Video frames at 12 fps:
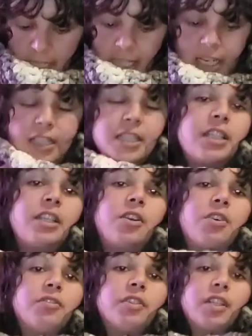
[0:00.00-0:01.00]
And I didn't
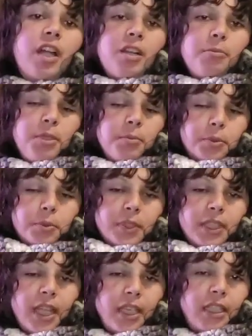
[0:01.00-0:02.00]
know if a lot of people
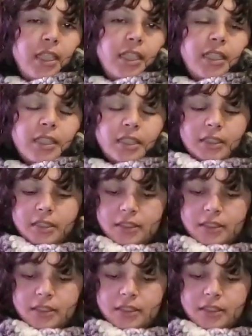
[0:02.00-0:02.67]
would like it.